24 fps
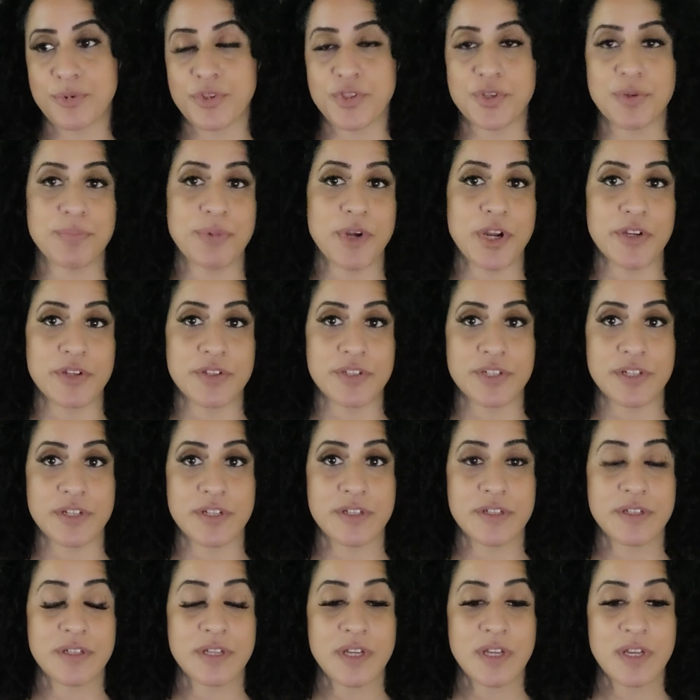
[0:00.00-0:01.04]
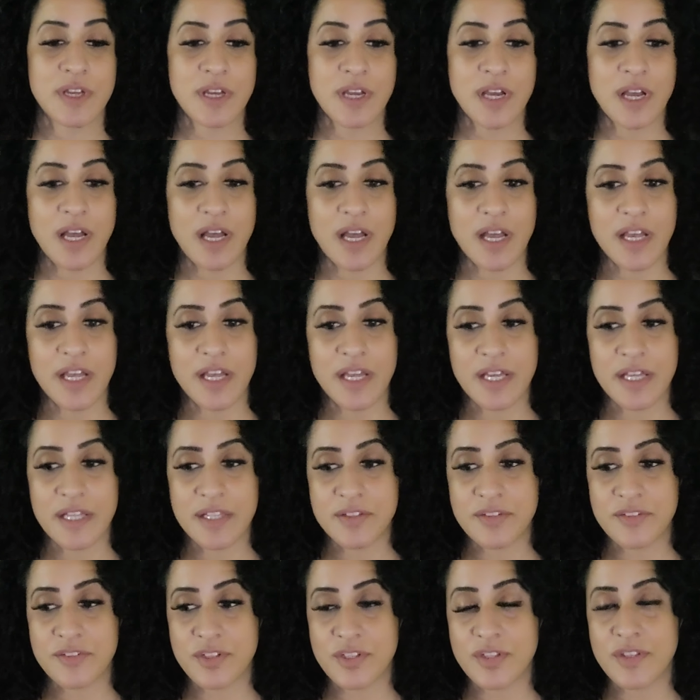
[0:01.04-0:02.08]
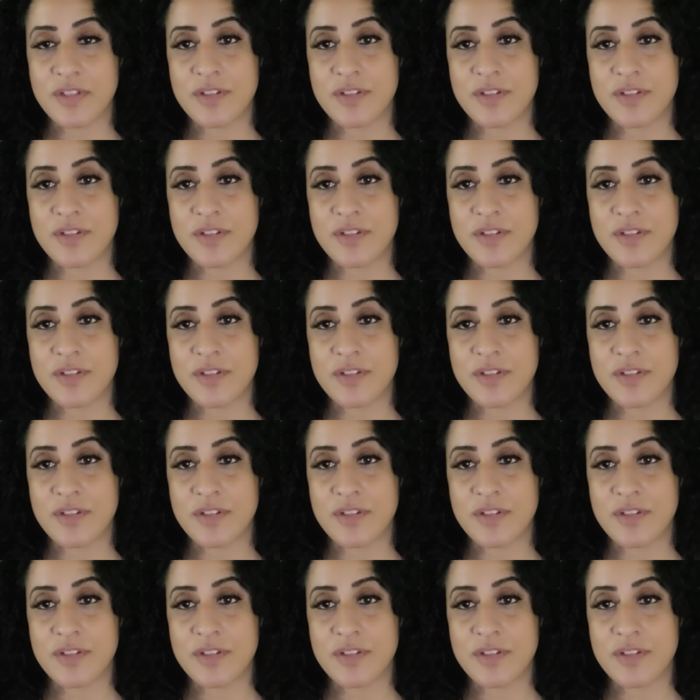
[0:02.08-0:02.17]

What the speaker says: with your partner. And